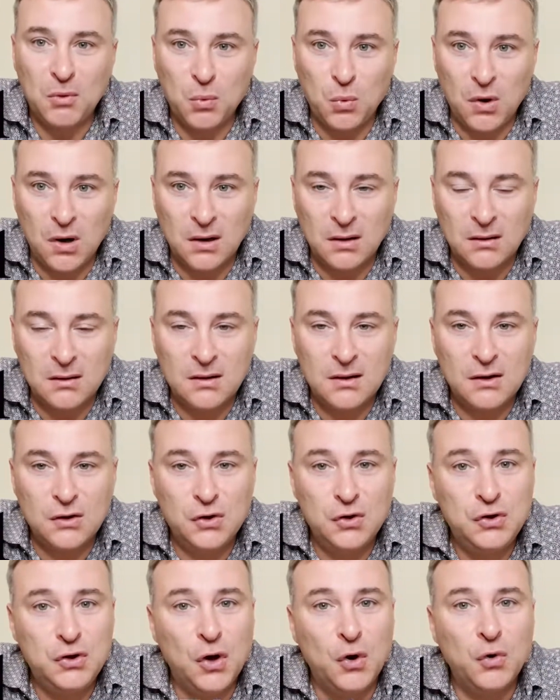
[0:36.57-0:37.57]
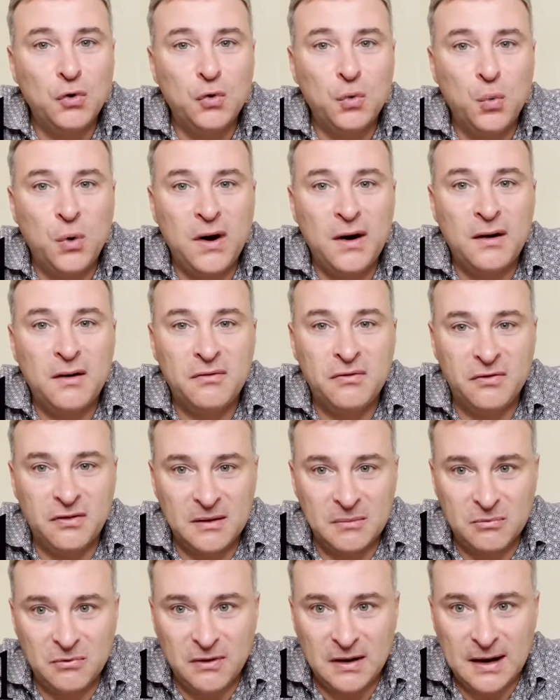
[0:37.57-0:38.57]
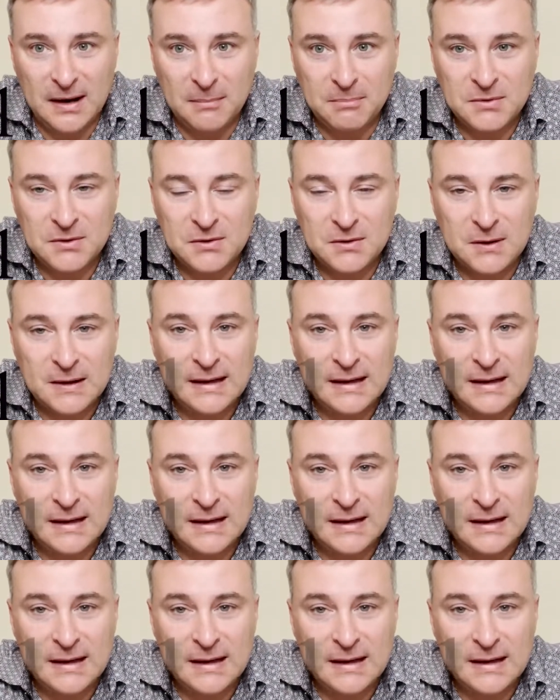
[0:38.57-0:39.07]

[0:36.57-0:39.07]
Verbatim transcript: one, don't wear flip-flops.